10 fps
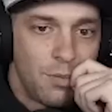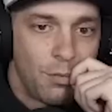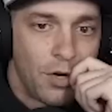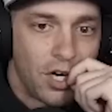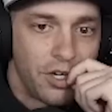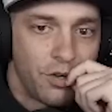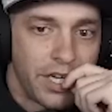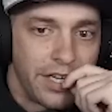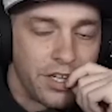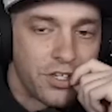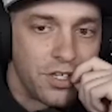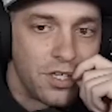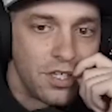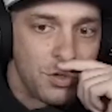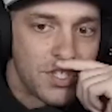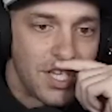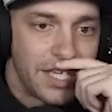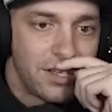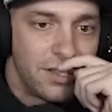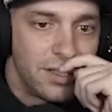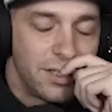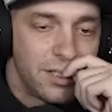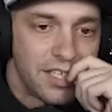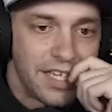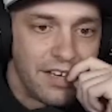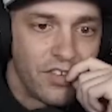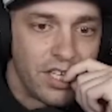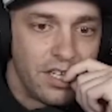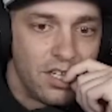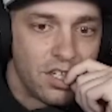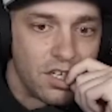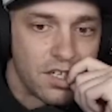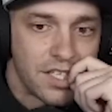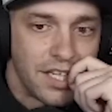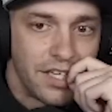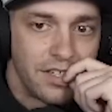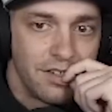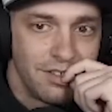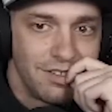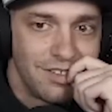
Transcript: Name a Mario character most likely to have a hidden dark side.